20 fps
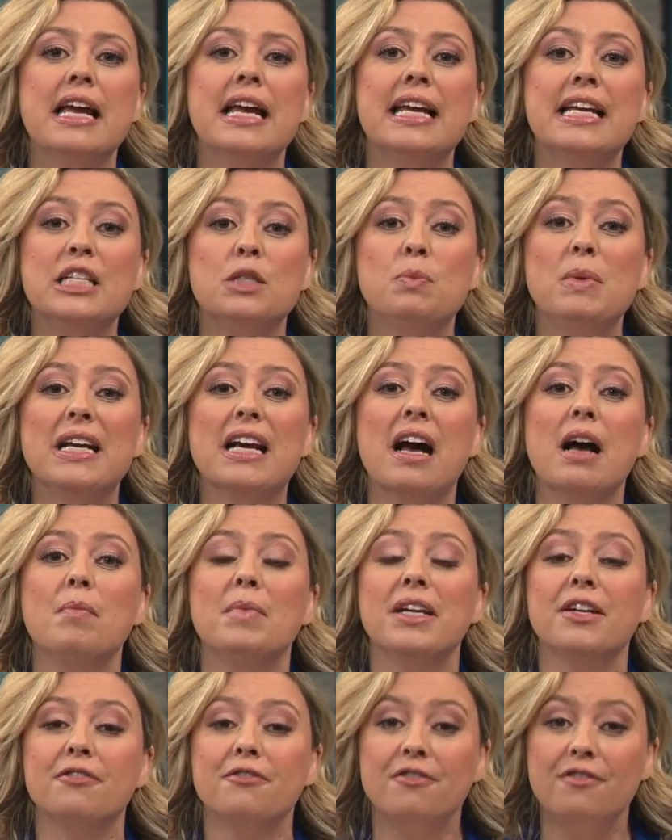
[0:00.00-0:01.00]
is
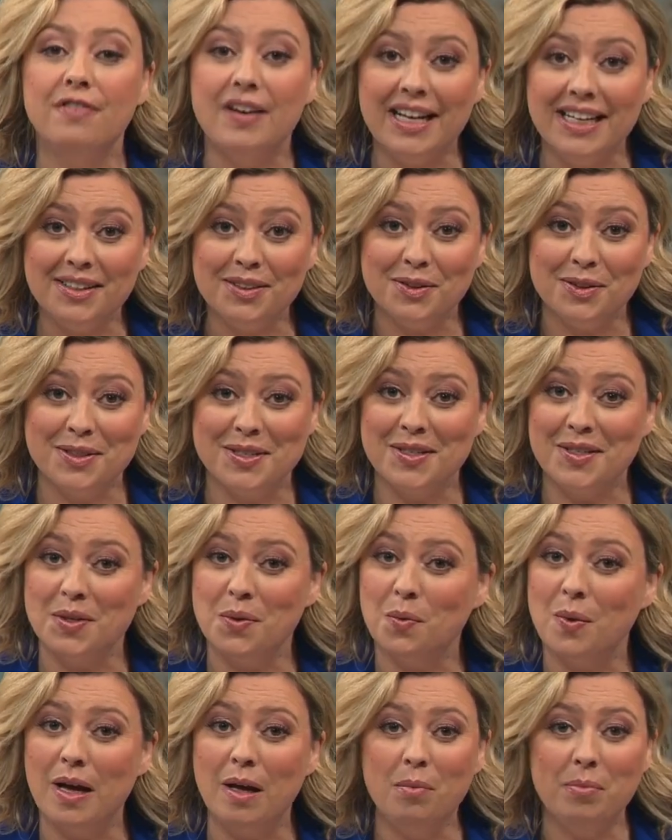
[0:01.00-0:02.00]
becoming vital to the
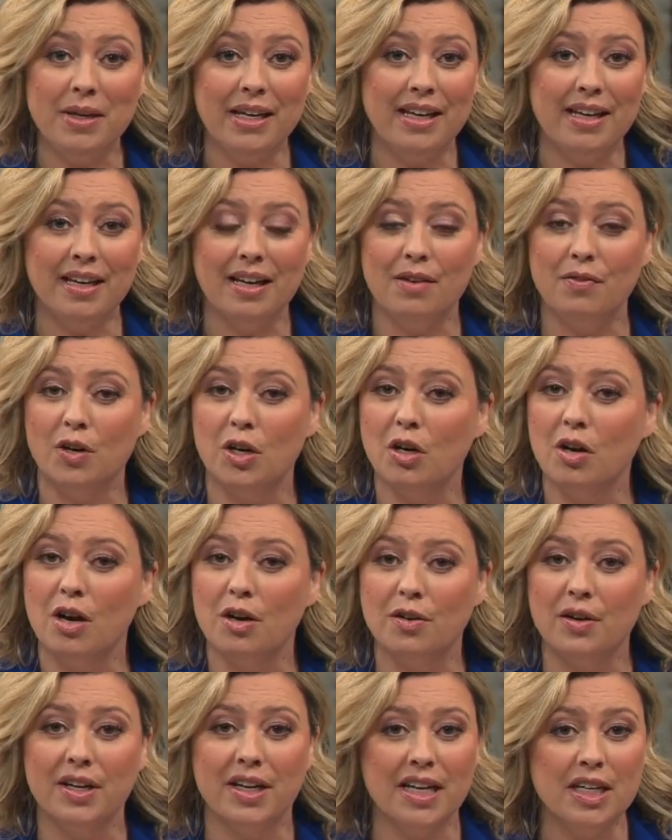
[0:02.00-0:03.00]
well-being of our
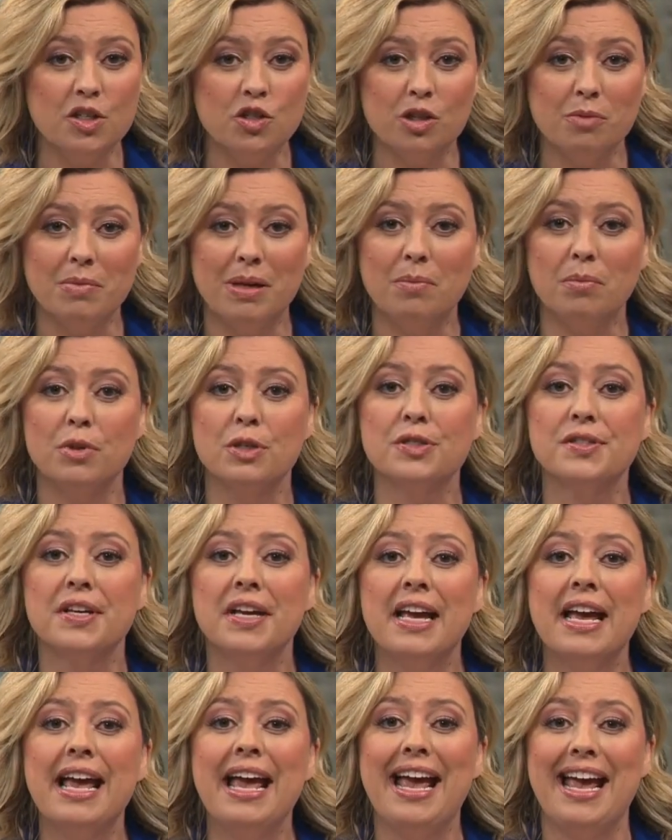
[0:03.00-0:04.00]
congregation members
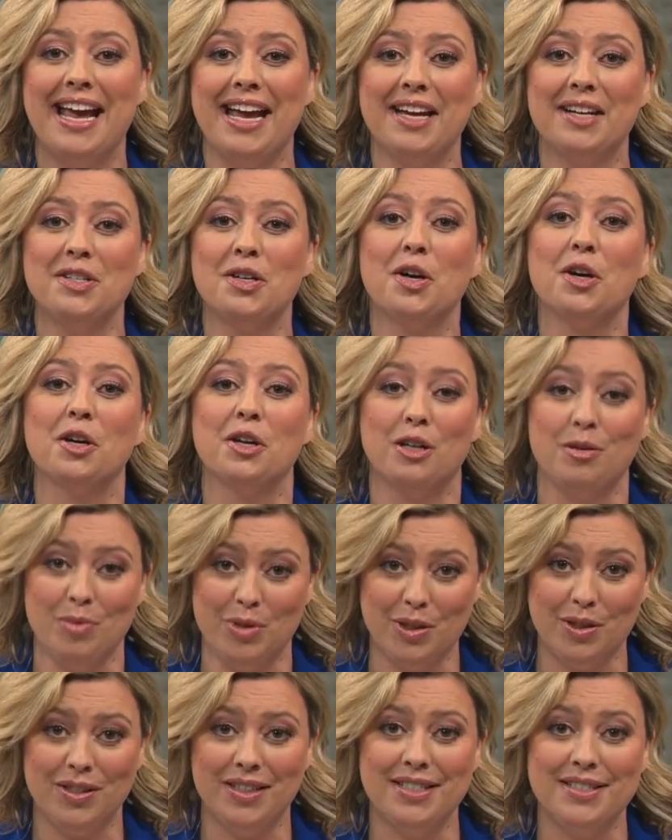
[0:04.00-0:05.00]
and our
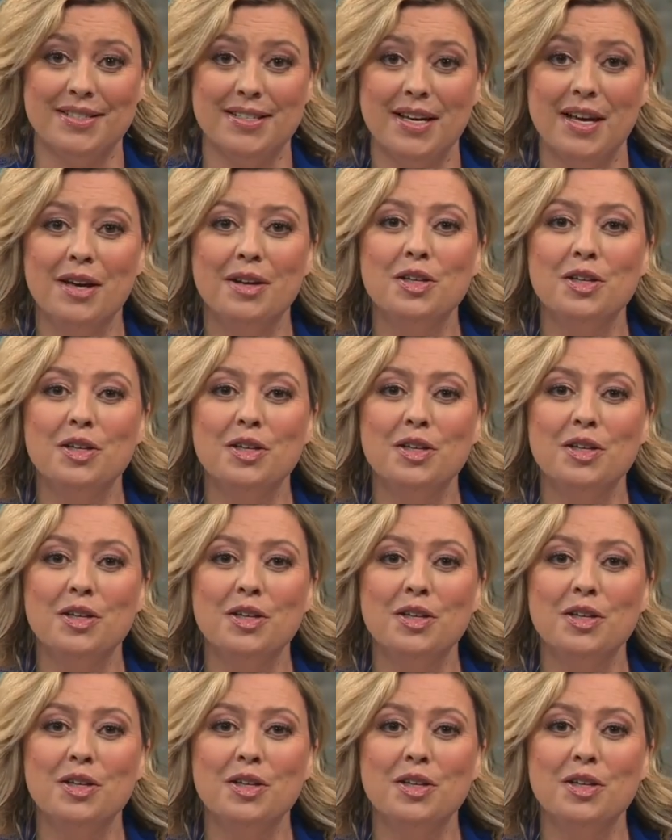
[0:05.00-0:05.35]
communities.